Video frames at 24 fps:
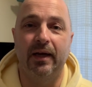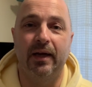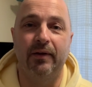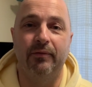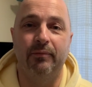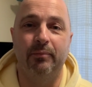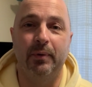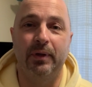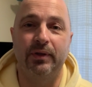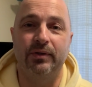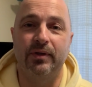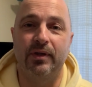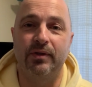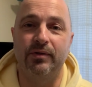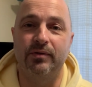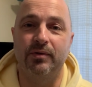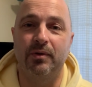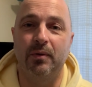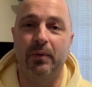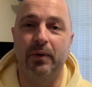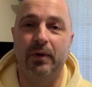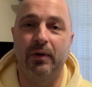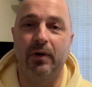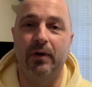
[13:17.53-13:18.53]
My son's
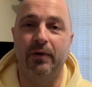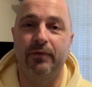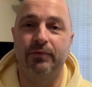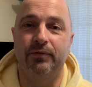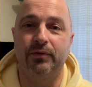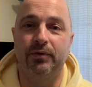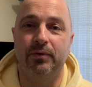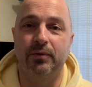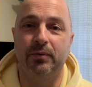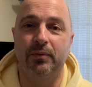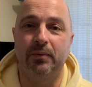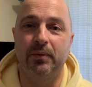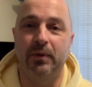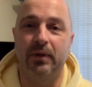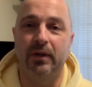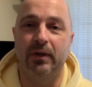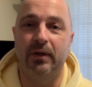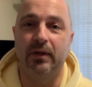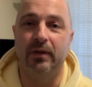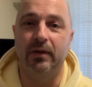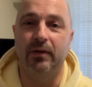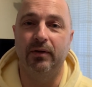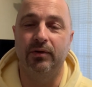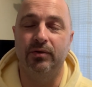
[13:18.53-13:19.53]
going off to
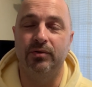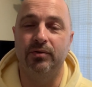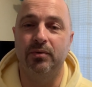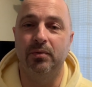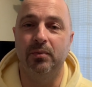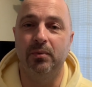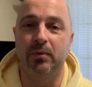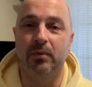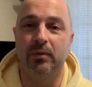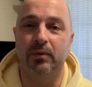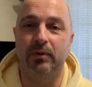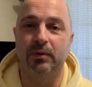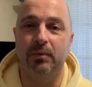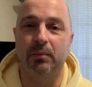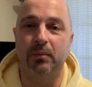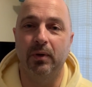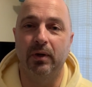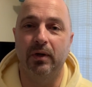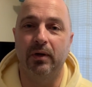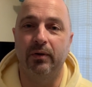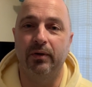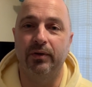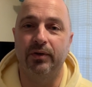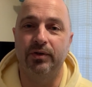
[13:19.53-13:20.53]
the school to
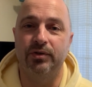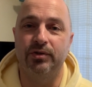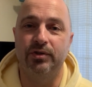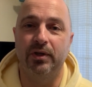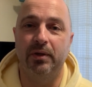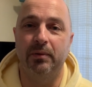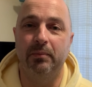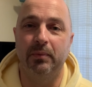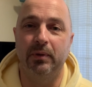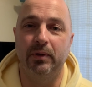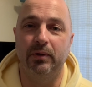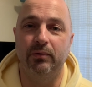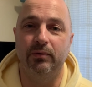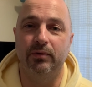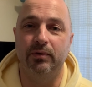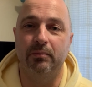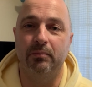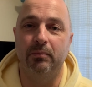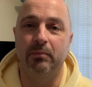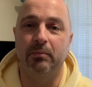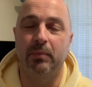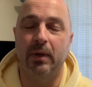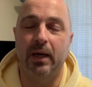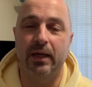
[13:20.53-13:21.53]
work out of the gym and do
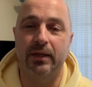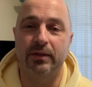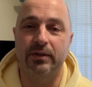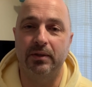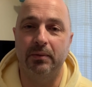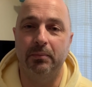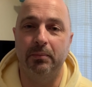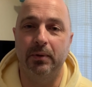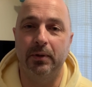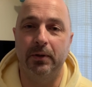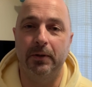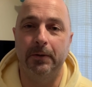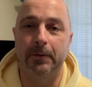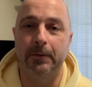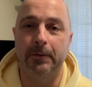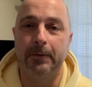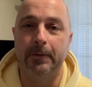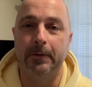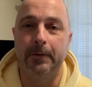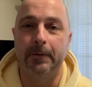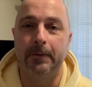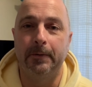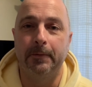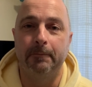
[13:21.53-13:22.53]
some basketball.
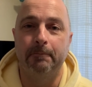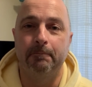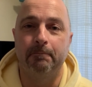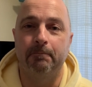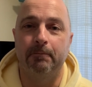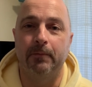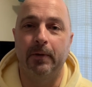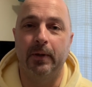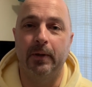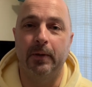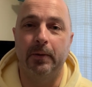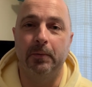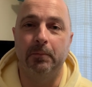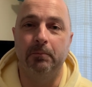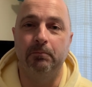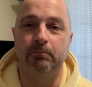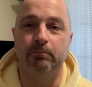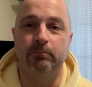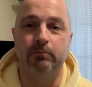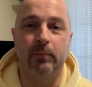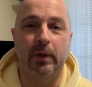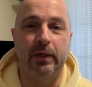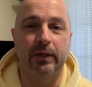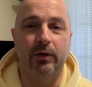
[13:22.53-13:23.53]

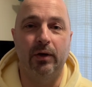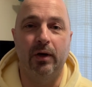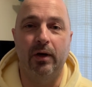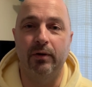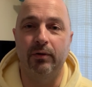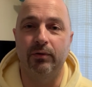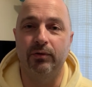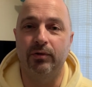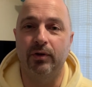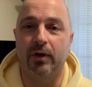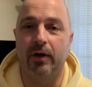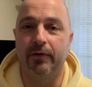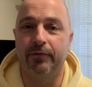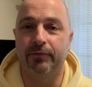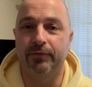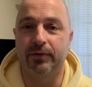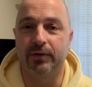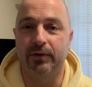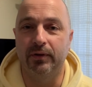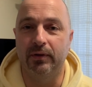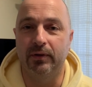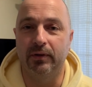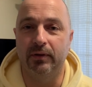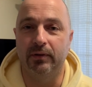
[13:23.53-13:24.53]
My daughter's off
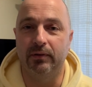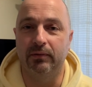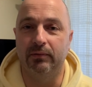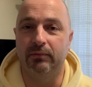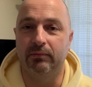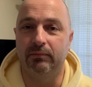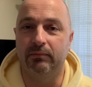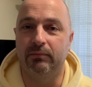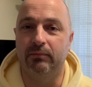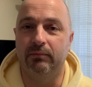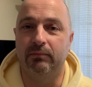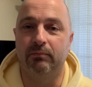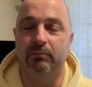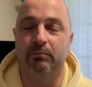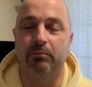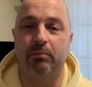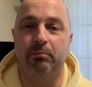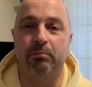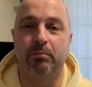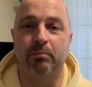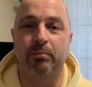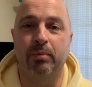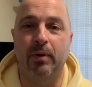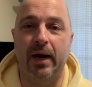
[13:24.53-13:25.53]
to
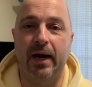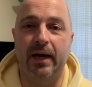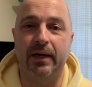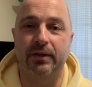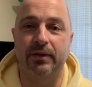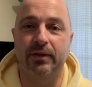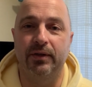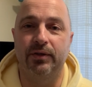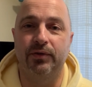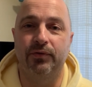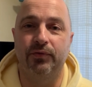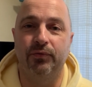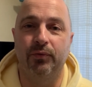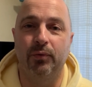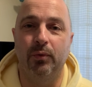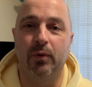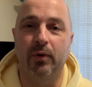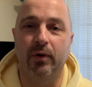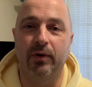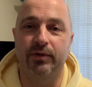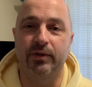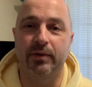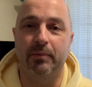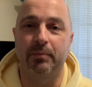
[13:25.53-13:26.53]
practice
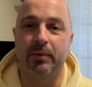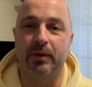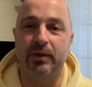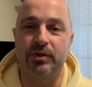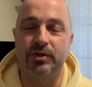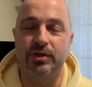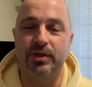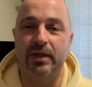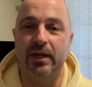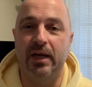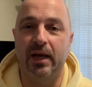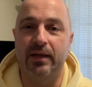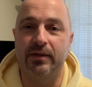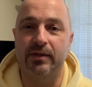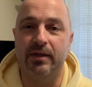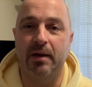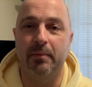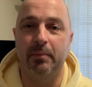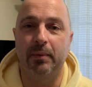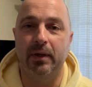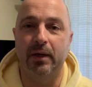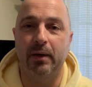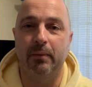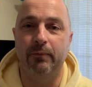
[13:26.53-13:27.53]
for something she has
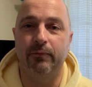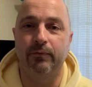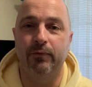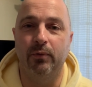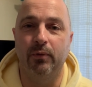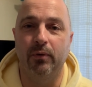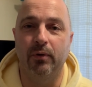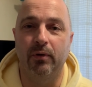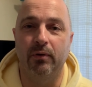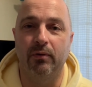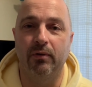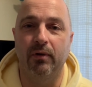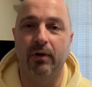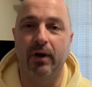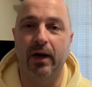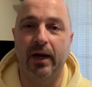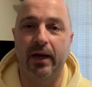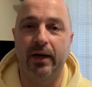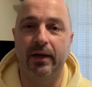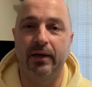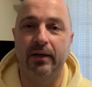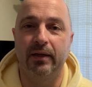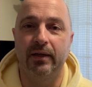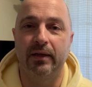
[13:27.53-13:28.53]
coming up for a
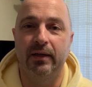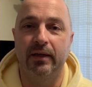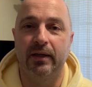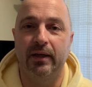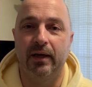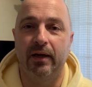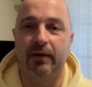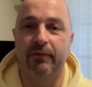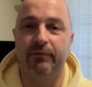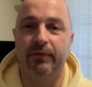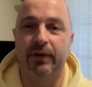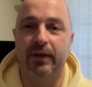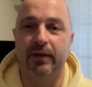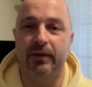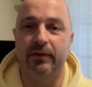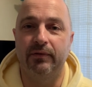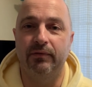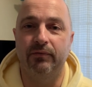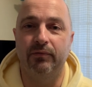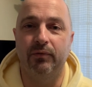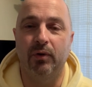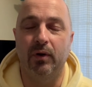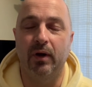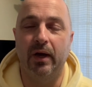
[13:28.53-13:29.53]
grad event
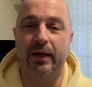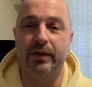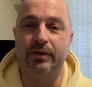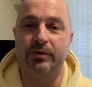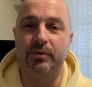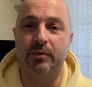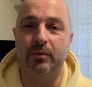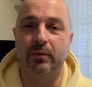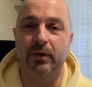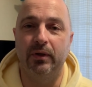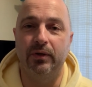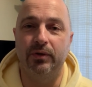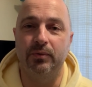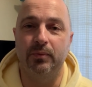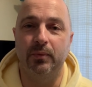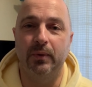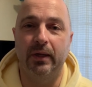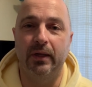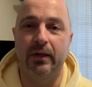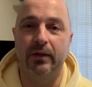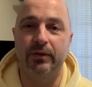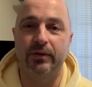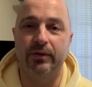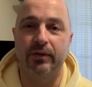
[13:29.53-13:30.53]
for high school as
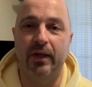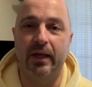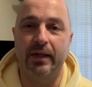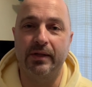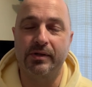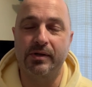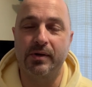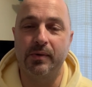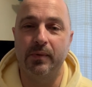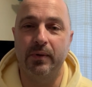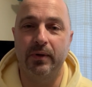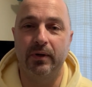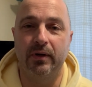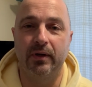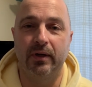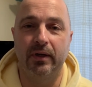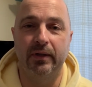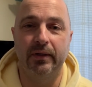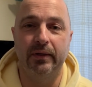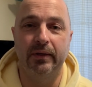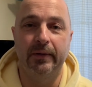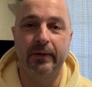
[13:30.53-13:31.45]
well, so that's going on.